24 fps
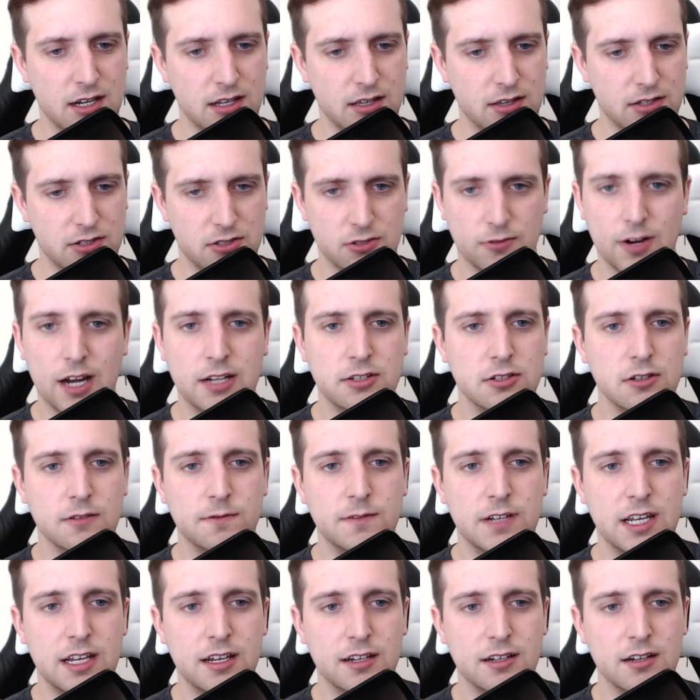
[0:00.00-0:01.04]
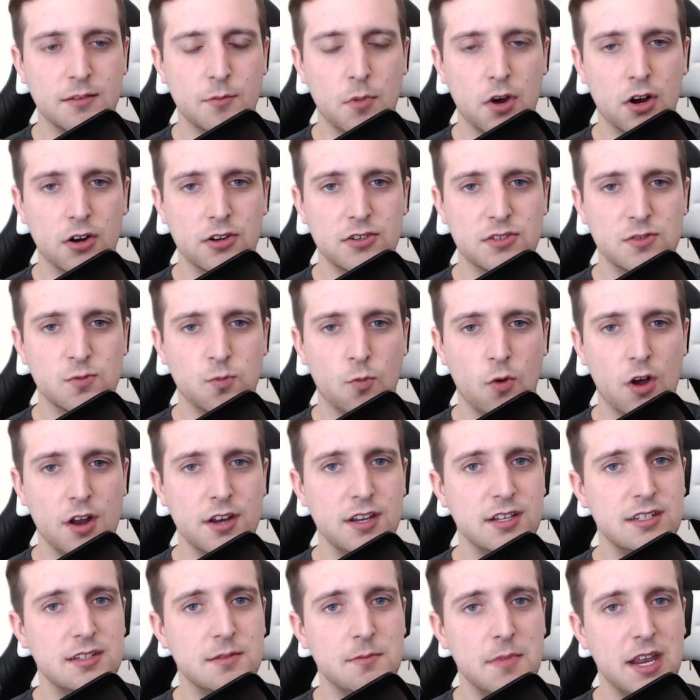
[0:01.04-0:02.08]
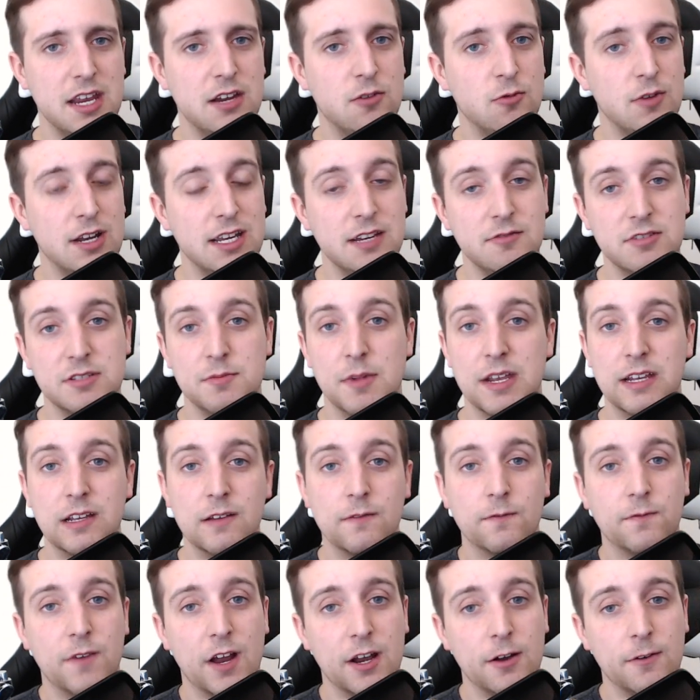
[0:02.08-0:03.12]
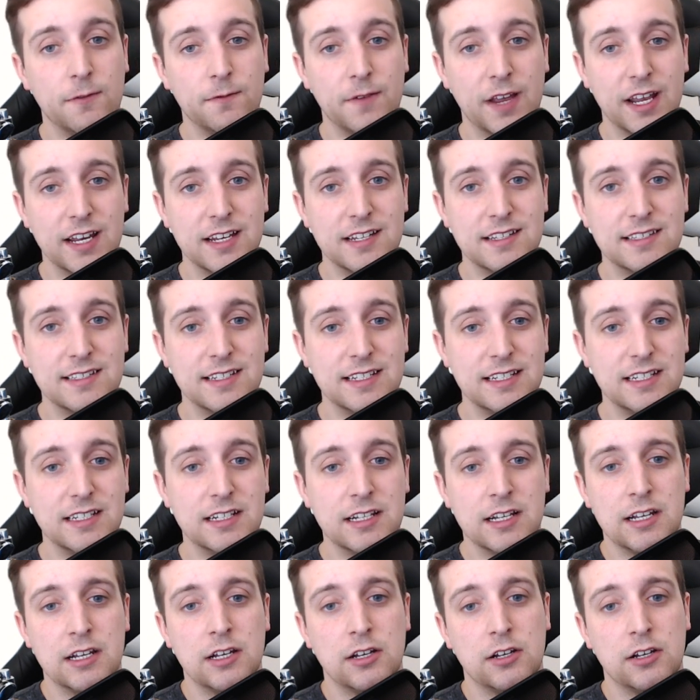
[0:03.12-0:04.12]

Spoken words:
the director of Kingdom Hearts wanted to make when he was making Final Fantasy.